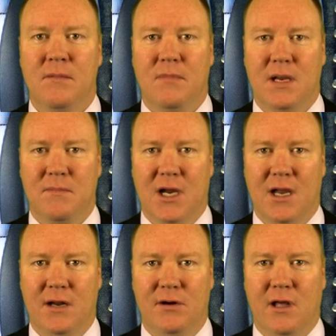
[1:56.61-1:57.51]
make my
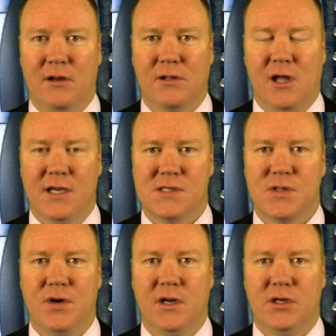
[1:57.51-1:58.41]
$100 clients
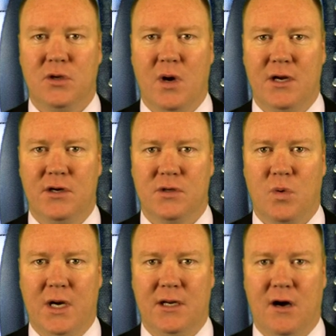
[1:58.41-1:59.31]

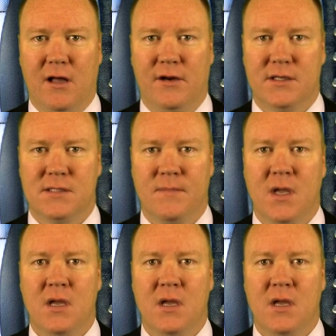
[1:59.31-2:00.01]
$3,220.